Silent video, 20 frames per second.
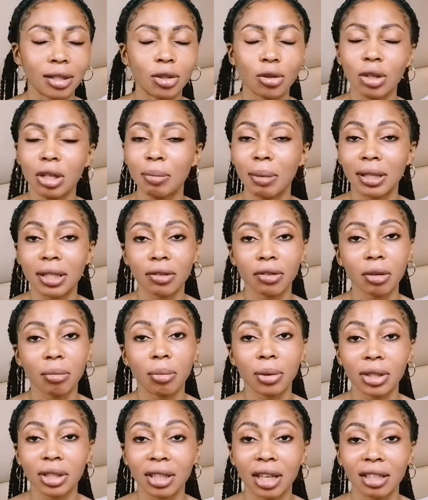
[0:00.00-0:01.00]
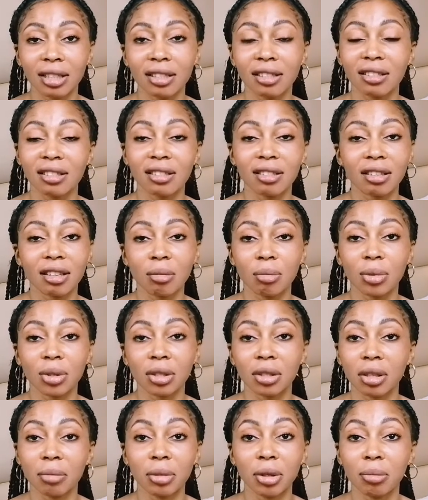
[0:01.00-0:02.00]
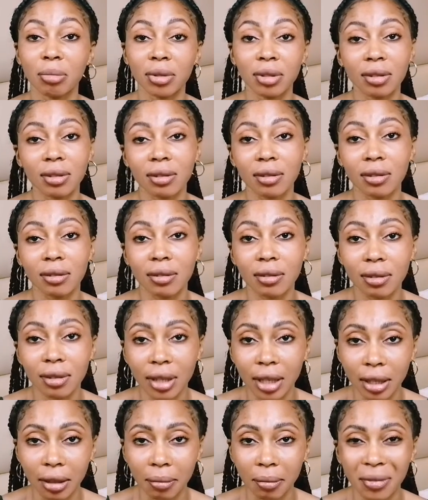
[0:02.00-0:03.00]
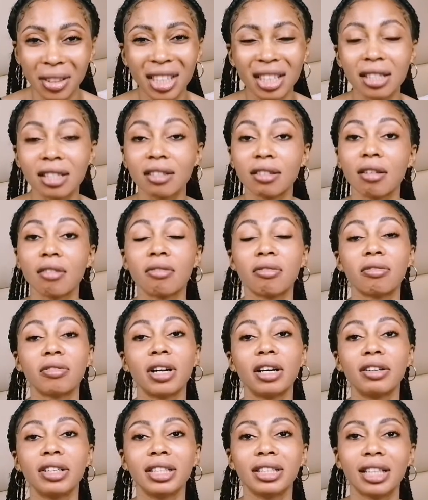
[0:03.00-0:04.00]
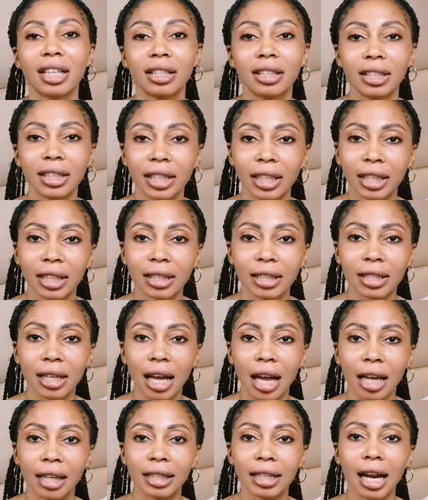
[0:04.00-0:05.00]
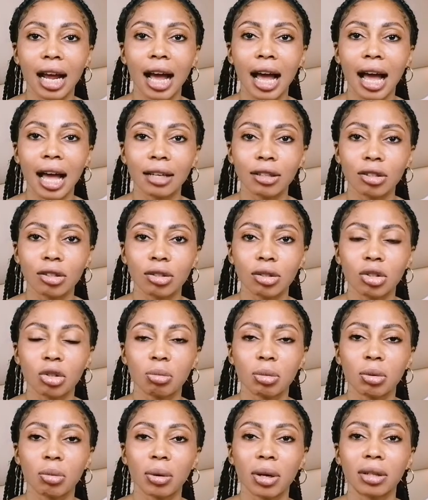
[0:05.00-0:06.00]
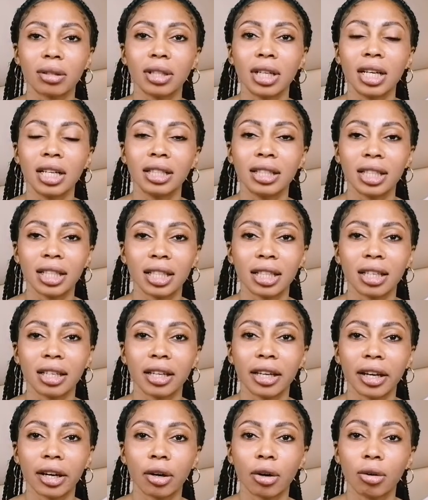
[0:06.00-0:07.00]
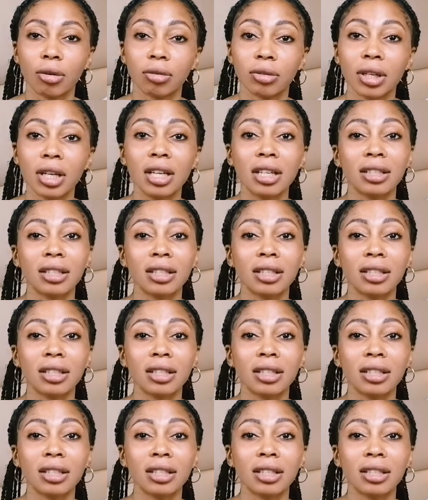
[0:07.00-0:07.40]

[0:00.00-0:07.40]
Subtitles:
It's the only part of a body that is the same with a baby's skin. It's very delicate and it has to be well taken care of.